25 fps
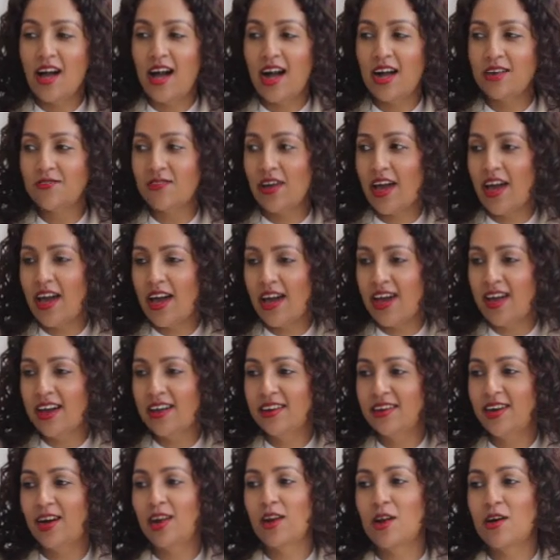I've
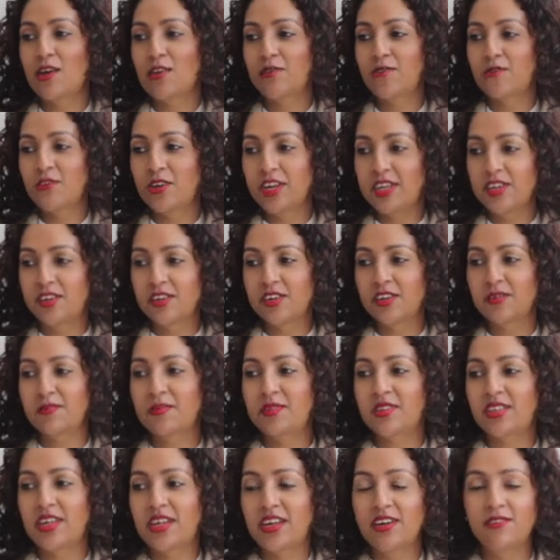had a lot of
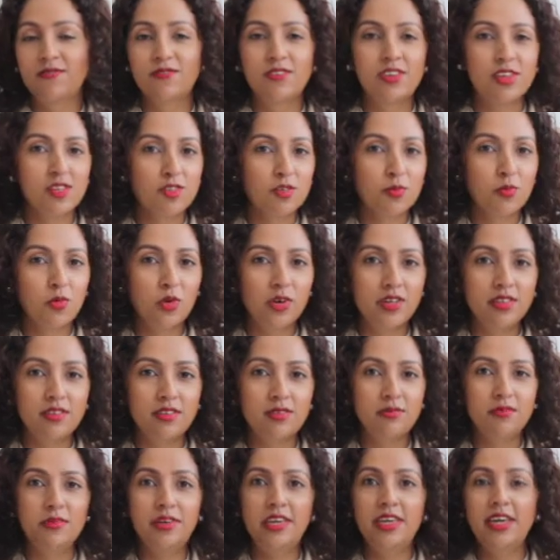friendships that have
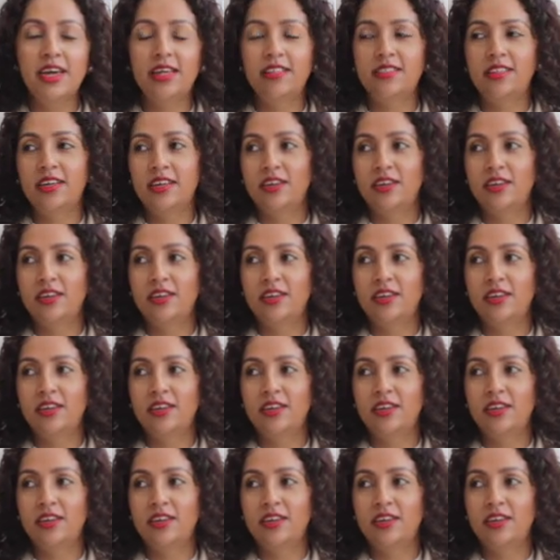disappointed me and